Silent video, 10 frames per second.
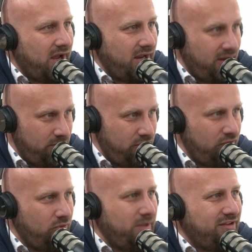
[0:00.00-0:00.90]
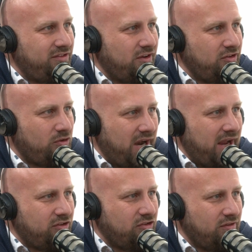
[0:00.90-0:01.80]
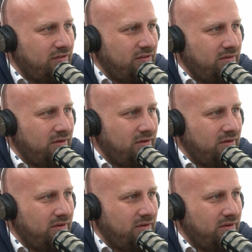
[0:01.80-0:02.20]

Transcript: I am due based on your actions.